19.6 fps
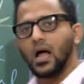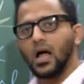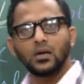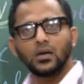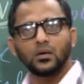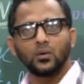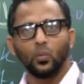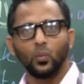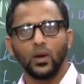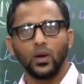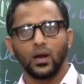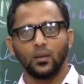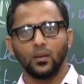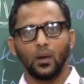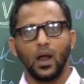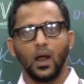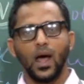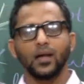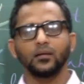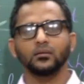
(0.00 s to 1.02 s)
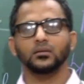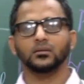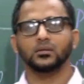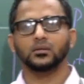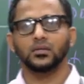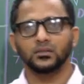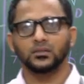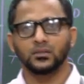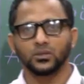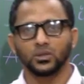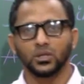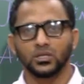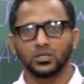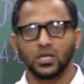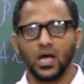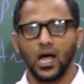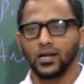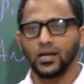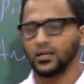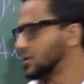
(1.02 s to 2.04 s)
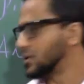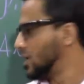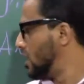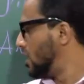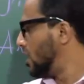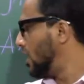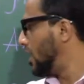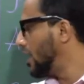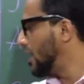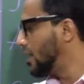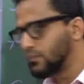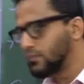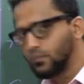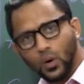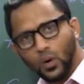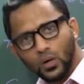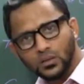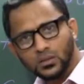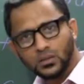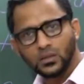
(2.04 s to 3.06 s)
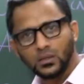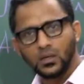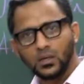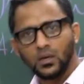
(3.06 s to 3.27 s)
that we are applying this decision science input,